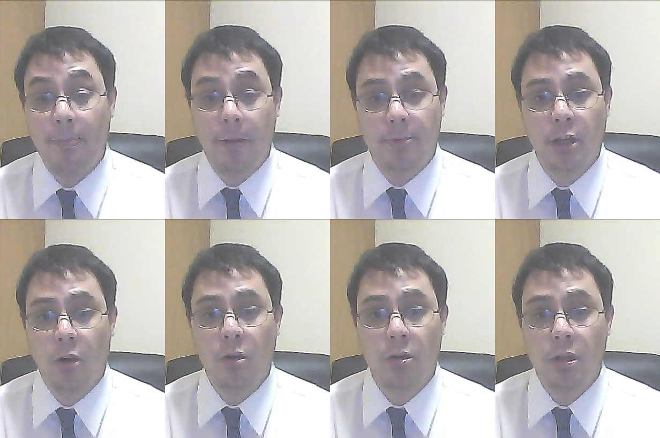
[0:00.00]

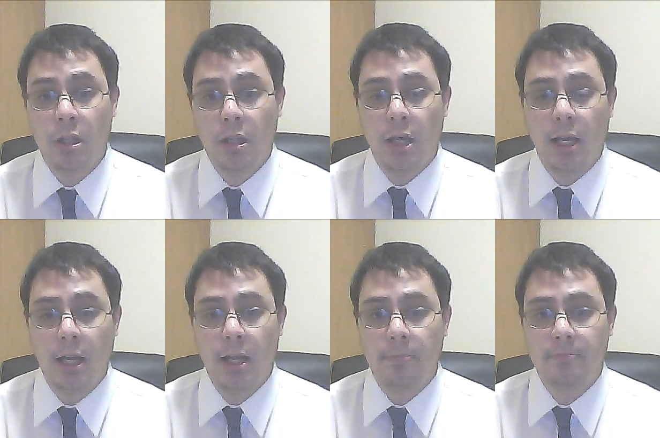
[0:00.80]
show
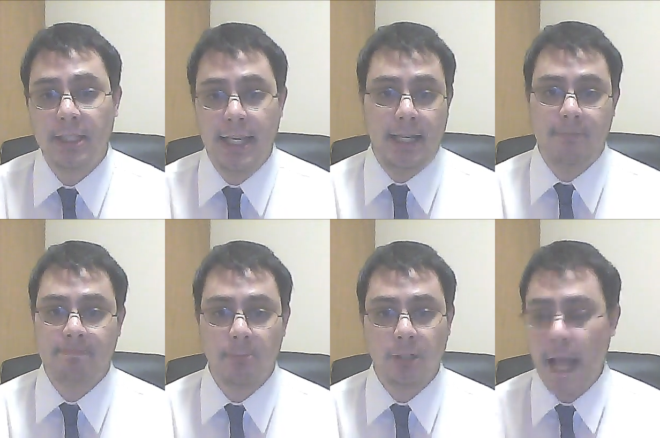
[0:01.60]
kicking.
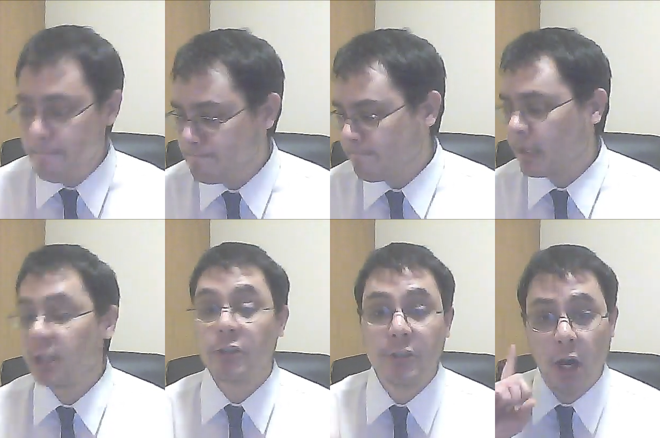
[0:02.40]
Okay.
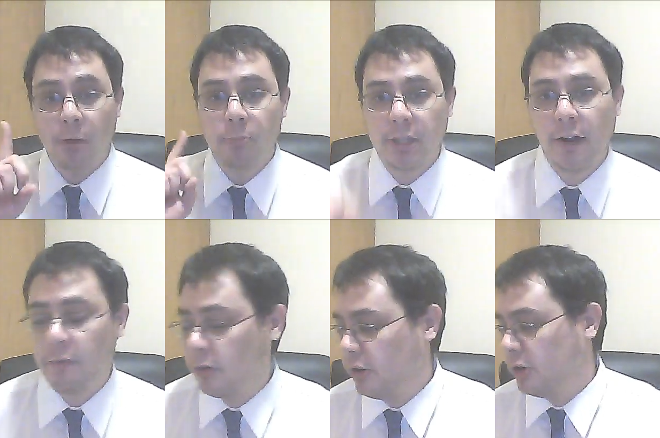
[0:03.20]
So, without
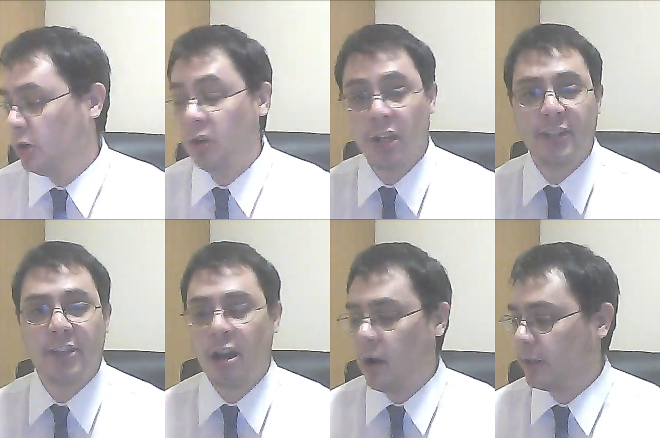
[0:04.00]
further ado, let's
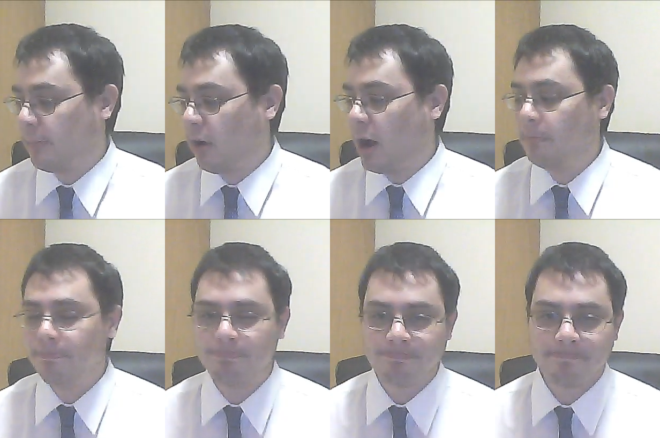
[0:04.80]
get on with the prop.
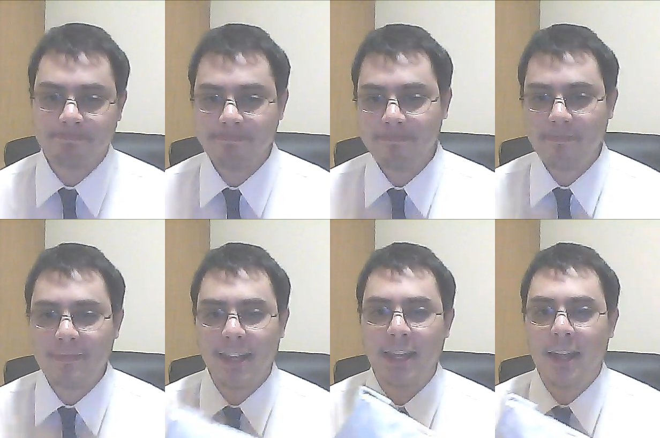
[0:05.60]

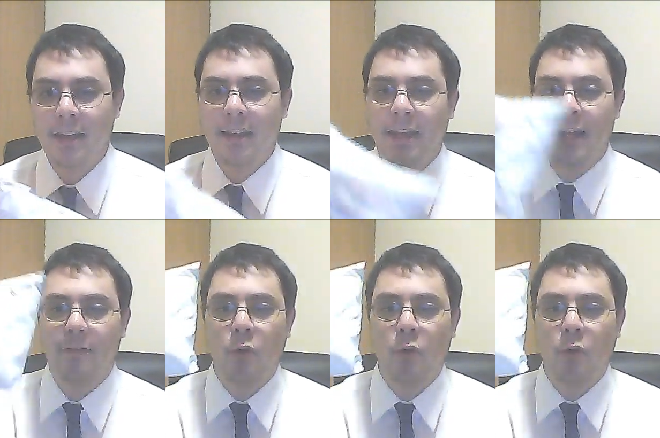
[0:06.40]
And of